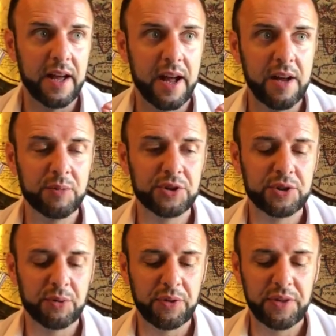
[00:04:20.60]
I almost
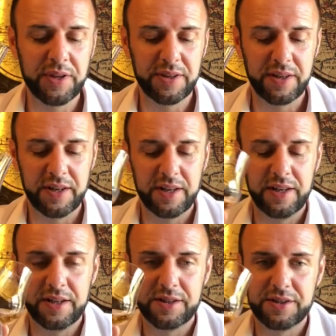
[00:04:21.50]
don't think that it
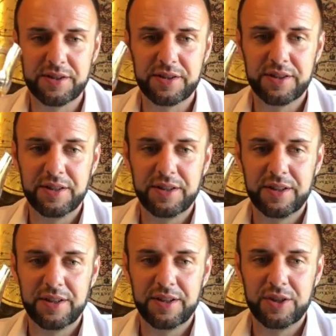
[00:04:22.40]
is
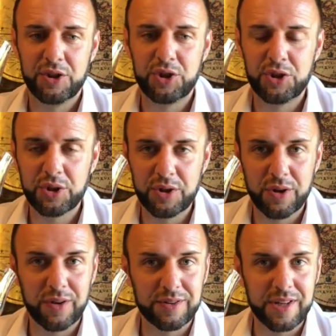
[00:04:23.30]

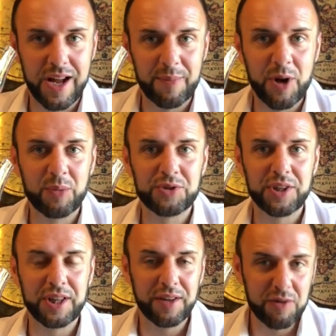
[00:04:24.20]
sugar on top. I almost
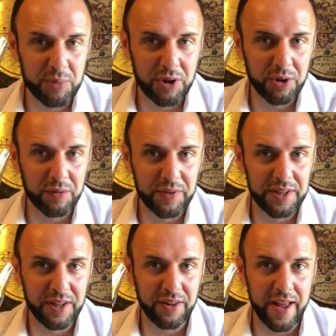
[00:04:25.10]
think you put a little
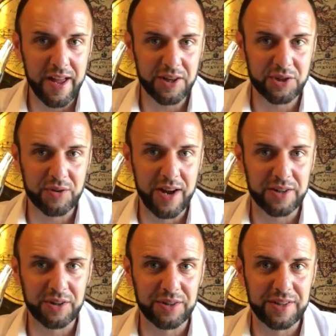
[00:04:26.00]
vanilla
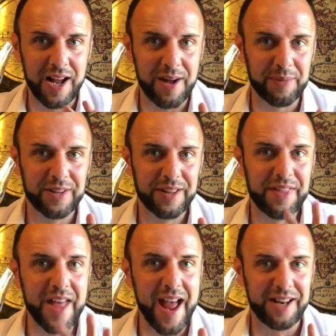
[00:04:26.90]
extract on top.
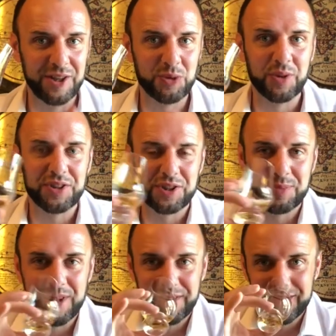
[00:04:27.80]
That is what the
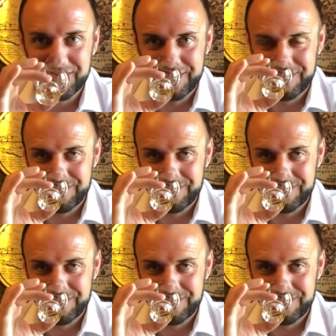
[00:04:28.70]
smell is.